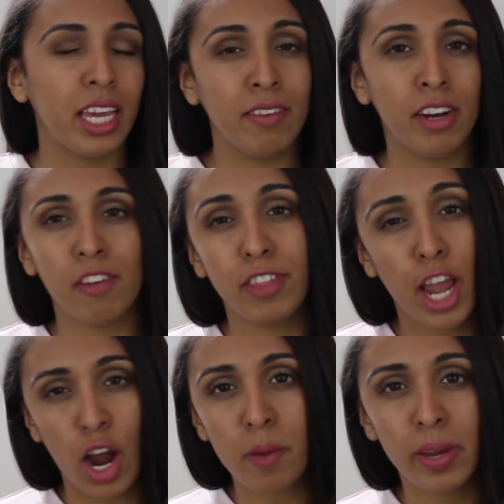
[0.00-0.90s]
Even if
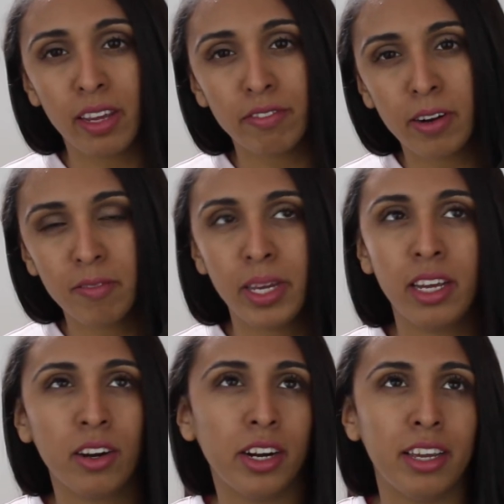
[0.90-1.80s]
they are making fun of
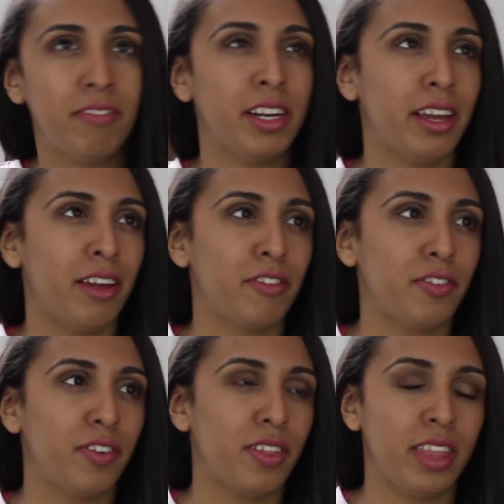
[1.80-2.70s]
me, or even
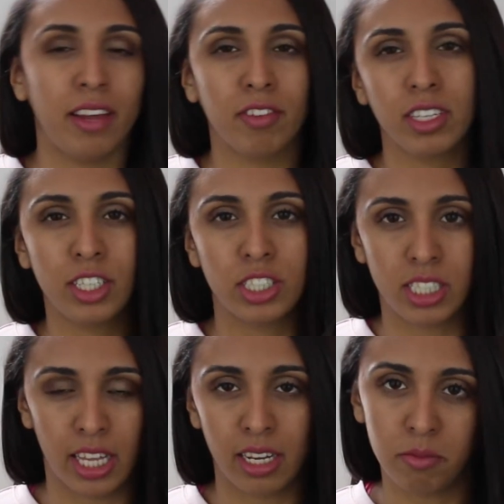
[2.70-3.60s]
if they really
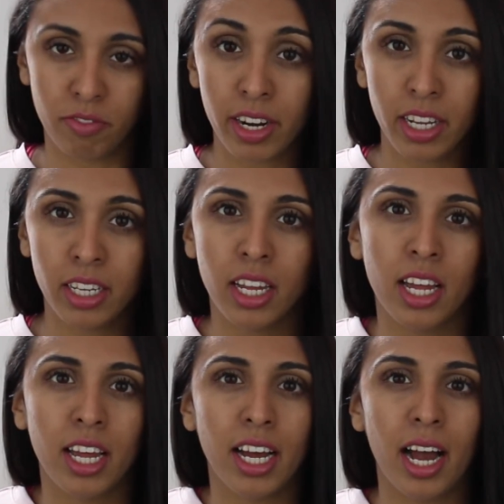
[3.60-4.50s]
just think I'm funny,
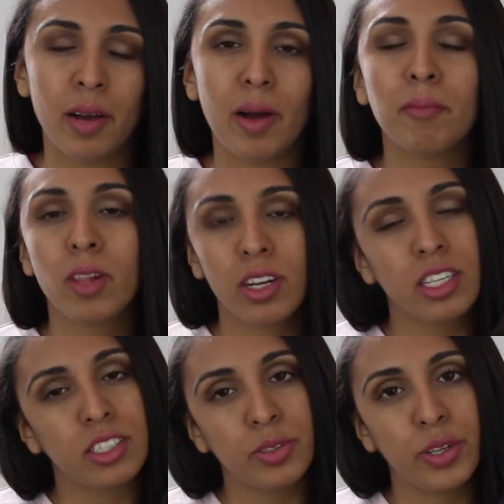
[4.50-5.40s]
I'm
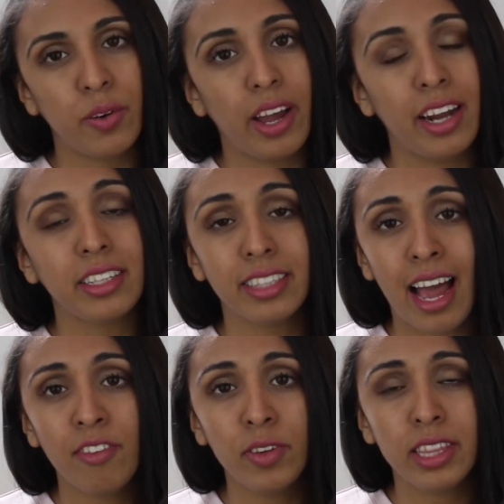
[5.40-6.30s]
learning to go ahead and
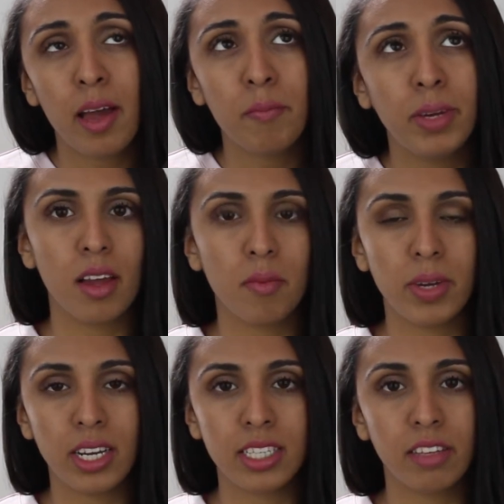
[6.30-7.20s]
laugh with them,
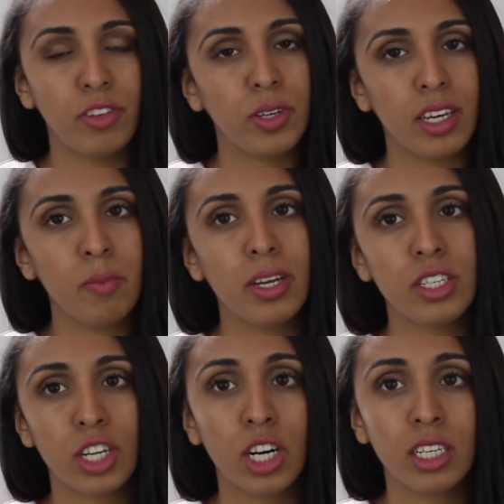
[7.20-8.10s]
because if you keep
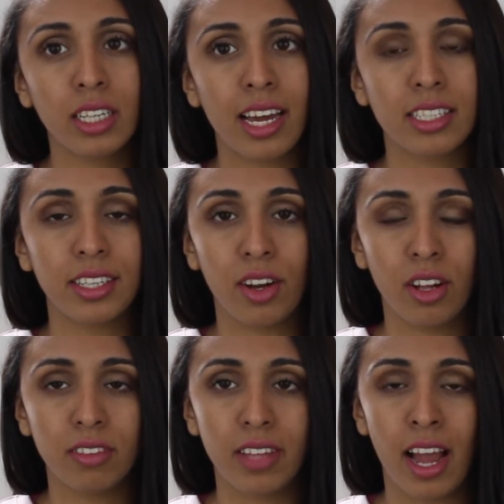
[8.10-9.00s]
internalizing
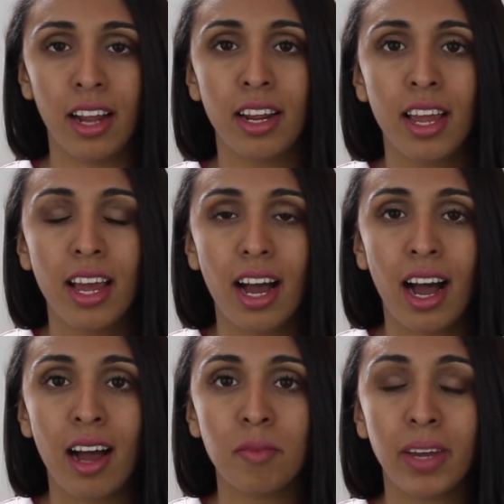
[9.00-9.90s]
all of that,
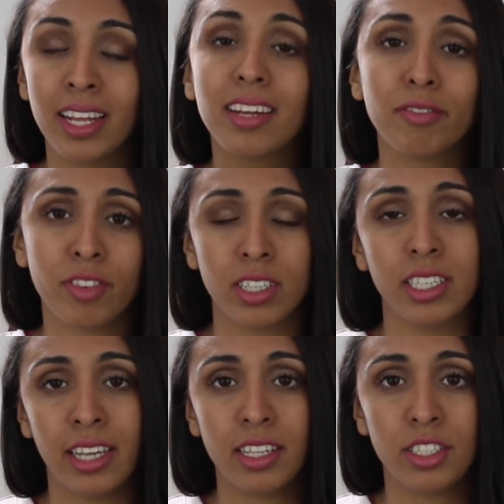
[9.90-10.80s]
it
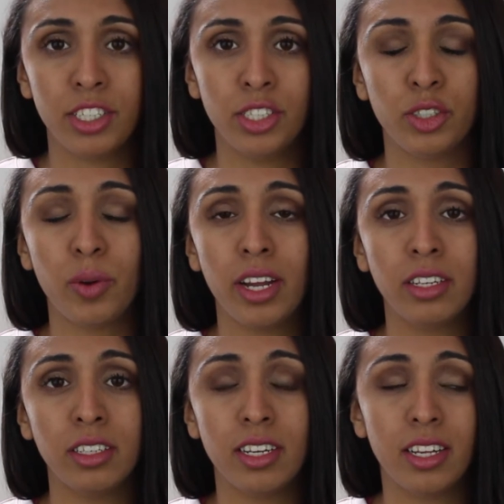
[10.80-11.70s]
really gets to you,
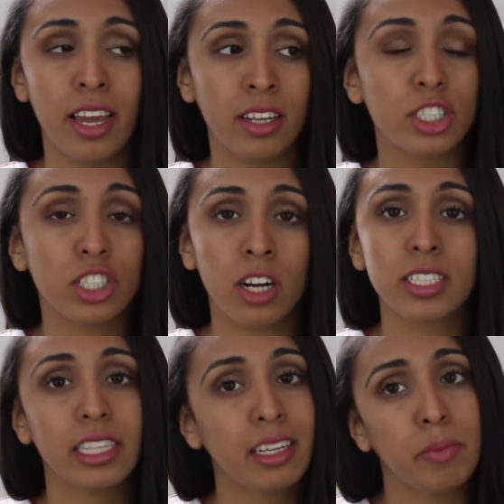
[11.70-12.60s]
and it
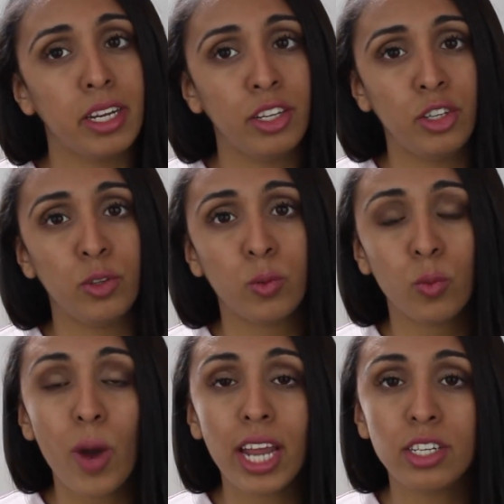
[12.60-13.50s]
starts limiting you
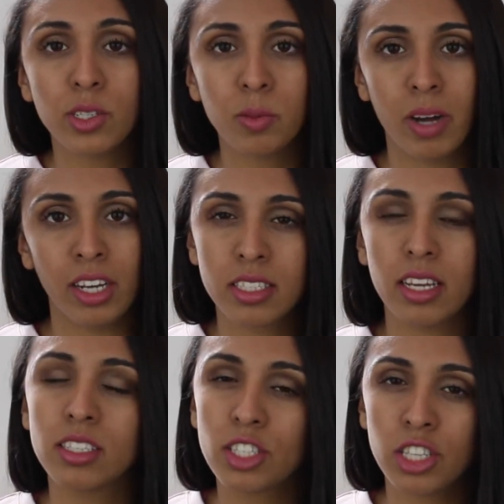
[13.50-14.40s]
way too much.
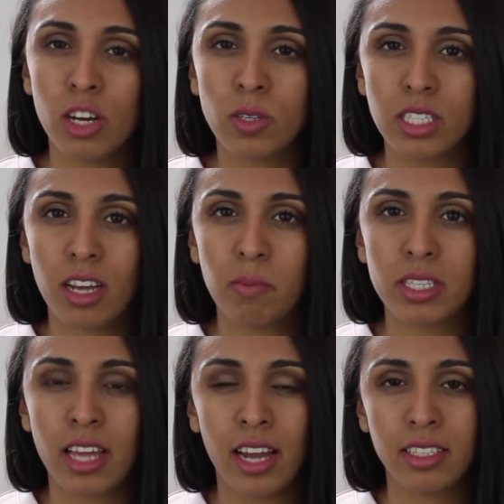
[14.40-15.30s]
Slow
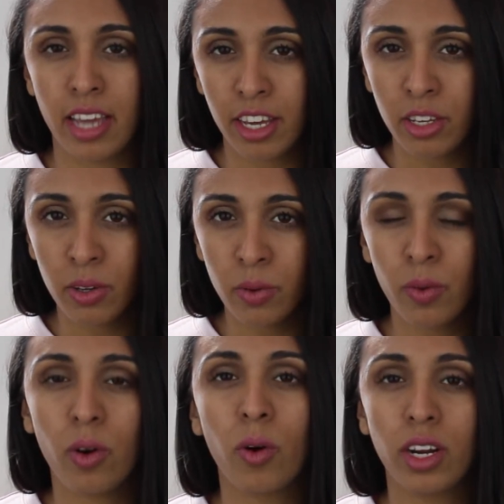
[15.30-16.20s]
steps that take you
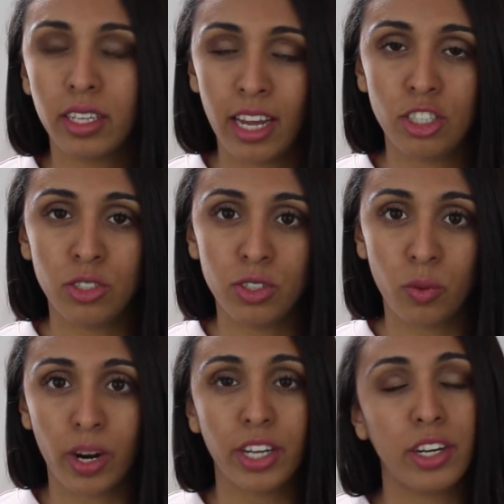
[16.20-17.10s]
or get you
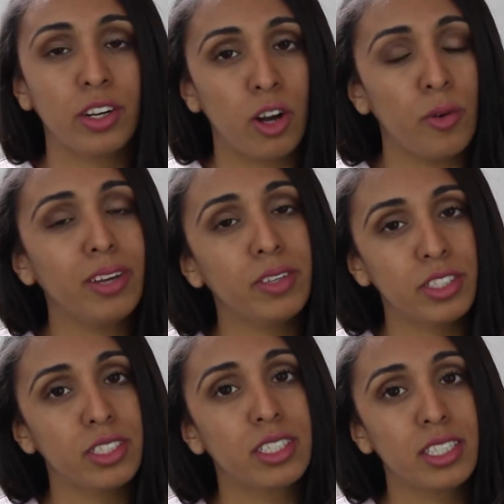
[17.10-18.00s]
to where you're going,
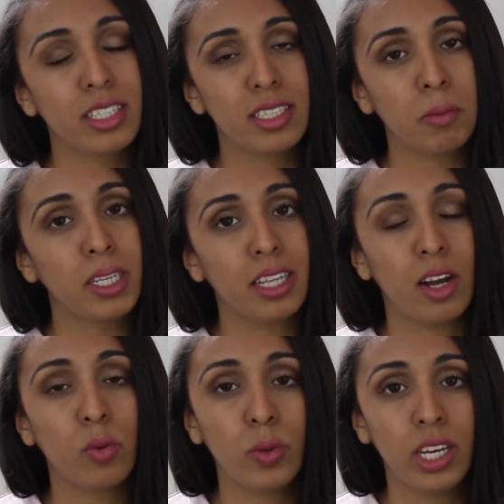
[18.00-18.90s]
which is something
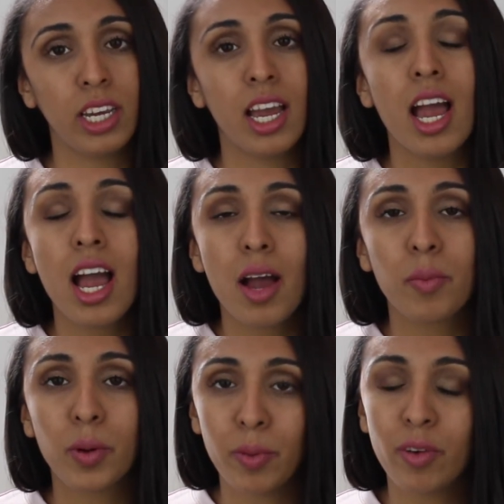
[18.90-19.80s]
that we
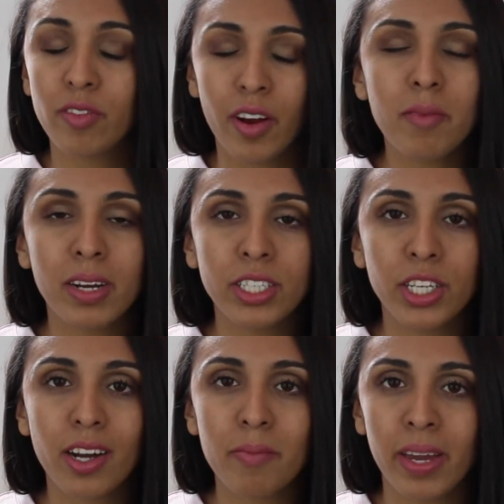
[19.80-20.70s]
promote very much
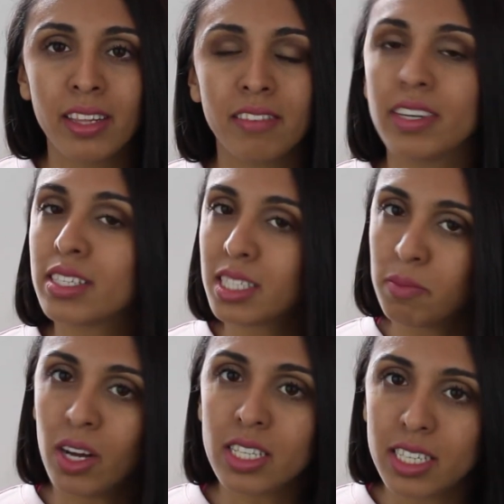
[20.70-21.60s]
here on May Living.
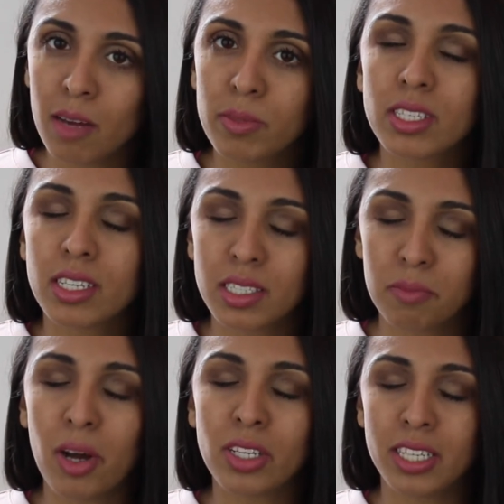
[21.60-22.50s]
Small steps,
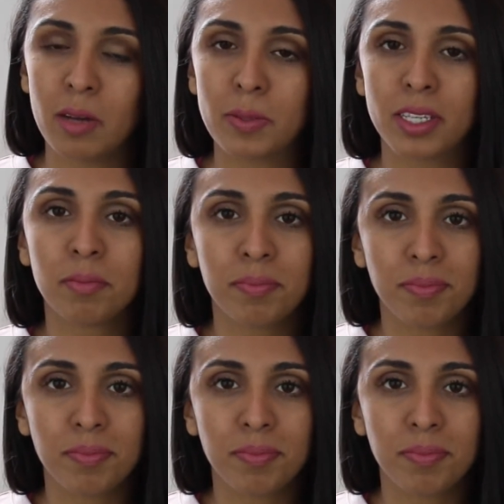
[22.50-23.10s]
small steps.